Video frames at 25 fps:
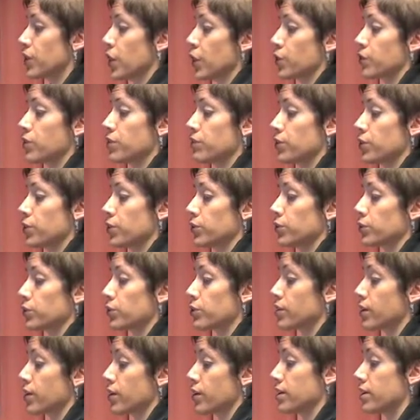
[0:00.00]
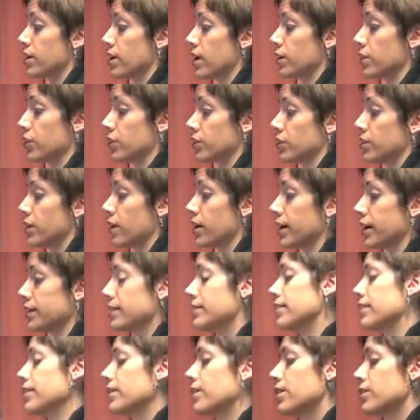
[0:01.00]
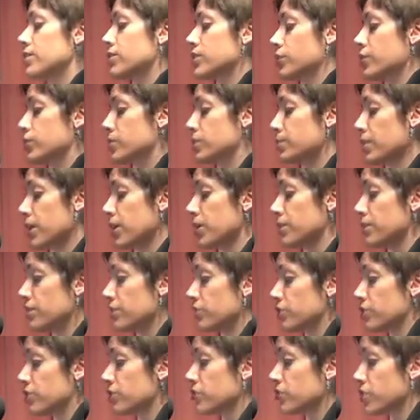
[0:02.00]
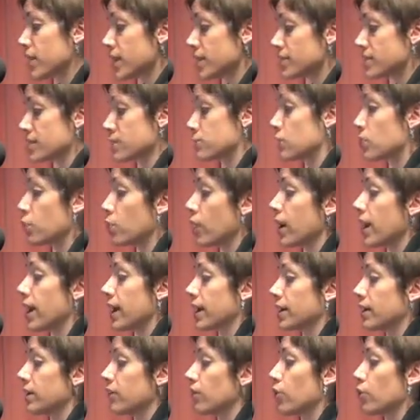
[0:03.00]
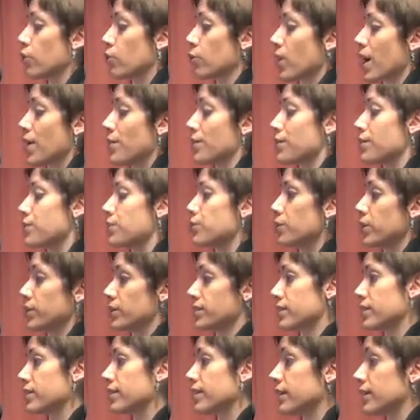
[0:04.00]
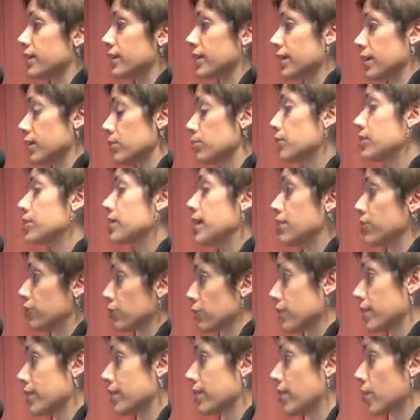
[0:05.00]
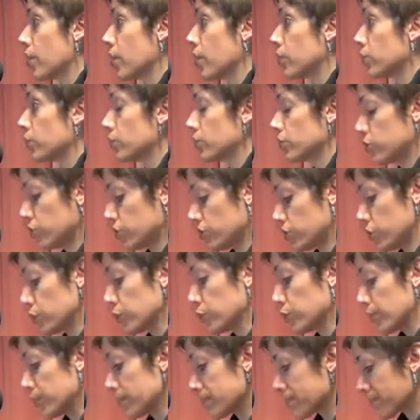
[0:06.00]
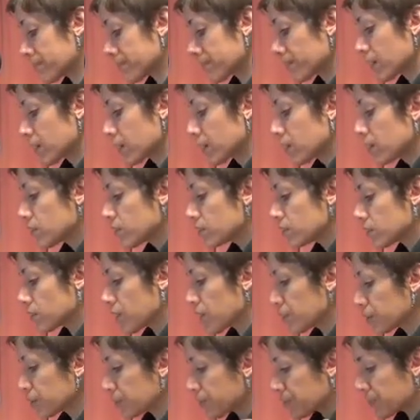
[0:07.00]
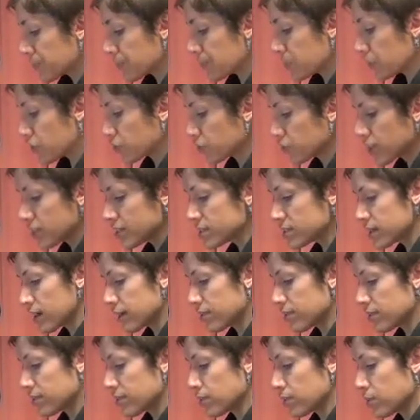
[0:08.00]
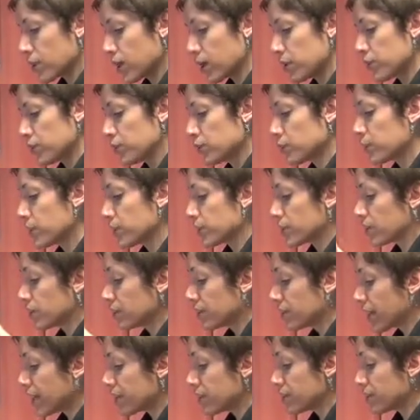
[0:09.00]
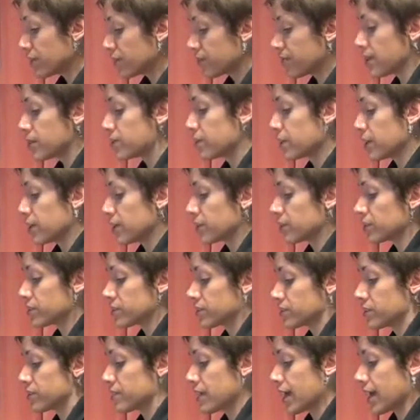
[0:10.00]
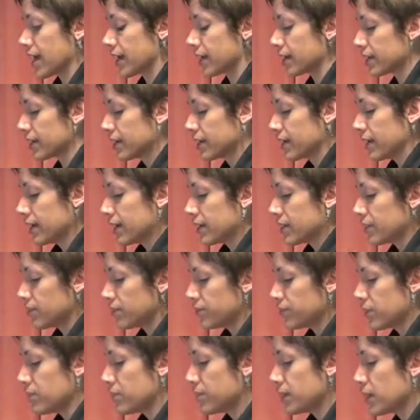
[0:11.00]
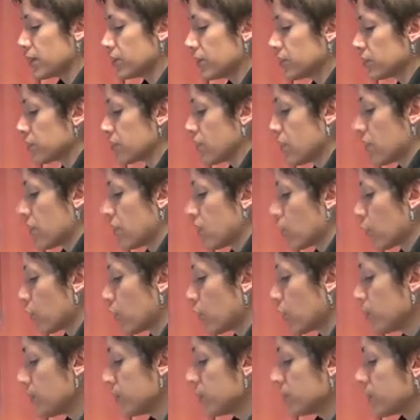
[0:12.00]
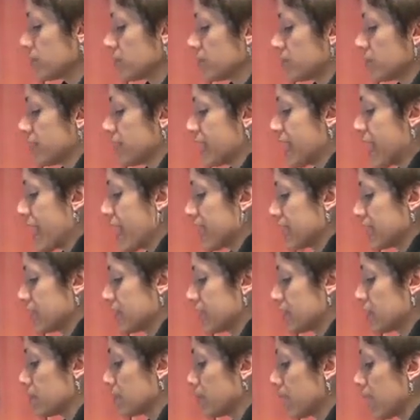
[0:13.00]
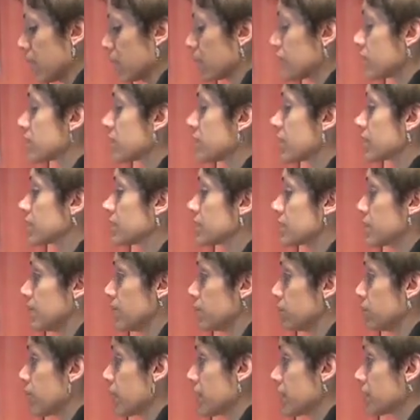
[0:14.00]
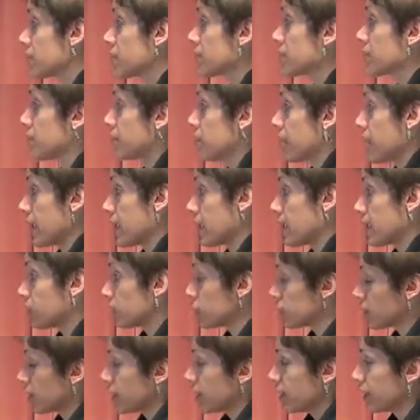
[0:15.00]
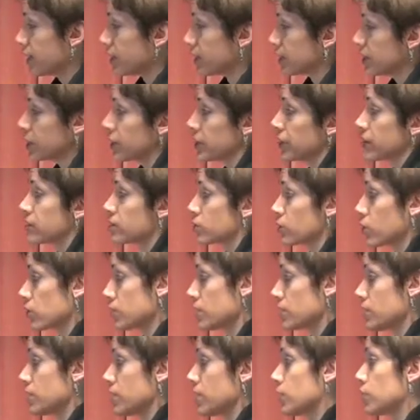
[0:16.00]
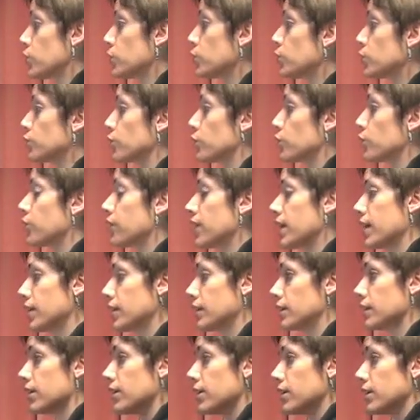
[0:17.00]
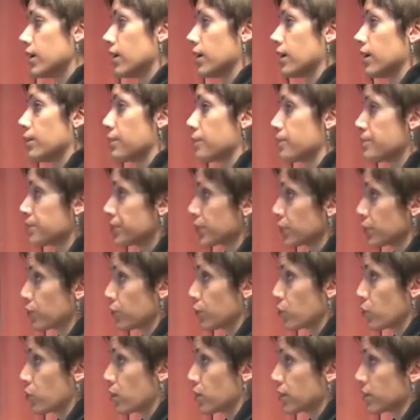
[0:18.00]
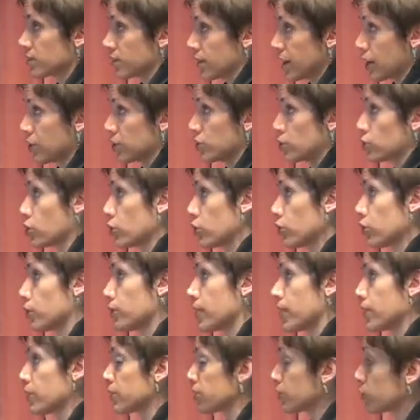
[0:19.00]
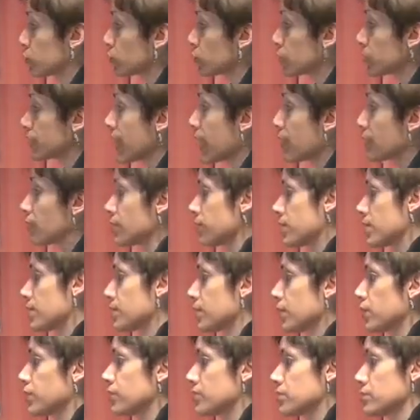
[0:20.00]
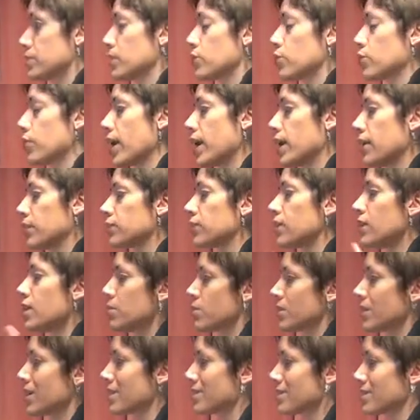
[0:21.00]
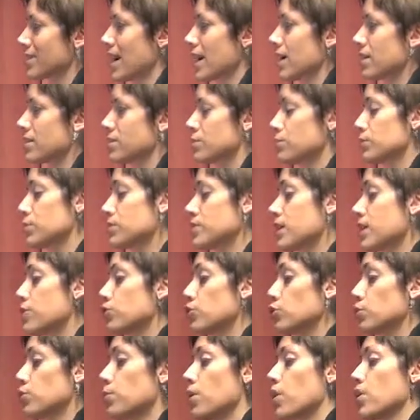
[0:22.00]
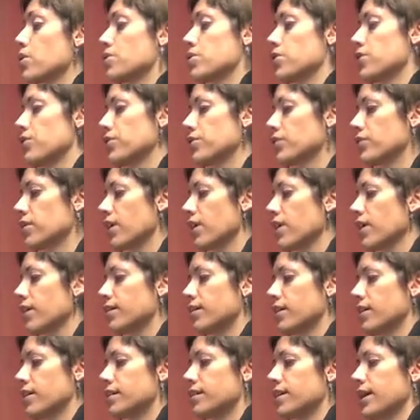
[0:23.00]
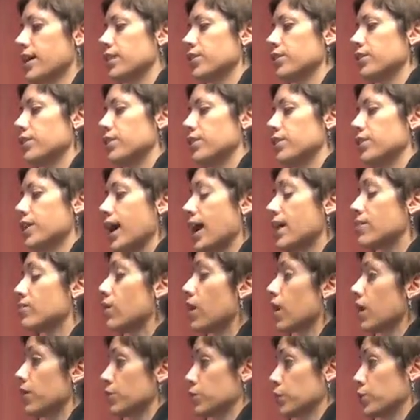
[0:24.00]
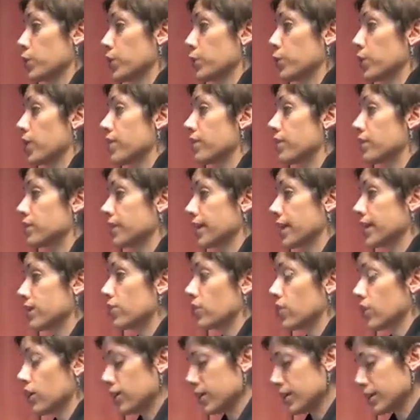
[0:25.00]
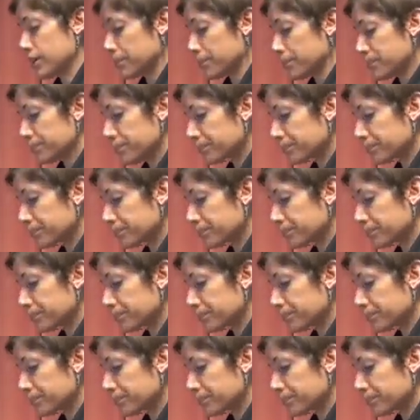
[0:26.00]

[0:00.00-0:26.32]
know if those are their young or not. So it's better to just chase them away rather than risk killing potentially their own children. So they'll chase off the brothers, but they'll let the females stay. And the females are reproductively active at about 16 months of age. And clearly it's going to be a useful thing for territorial males to allow the females to be around, because that is potential partners that they could have offspring with later on.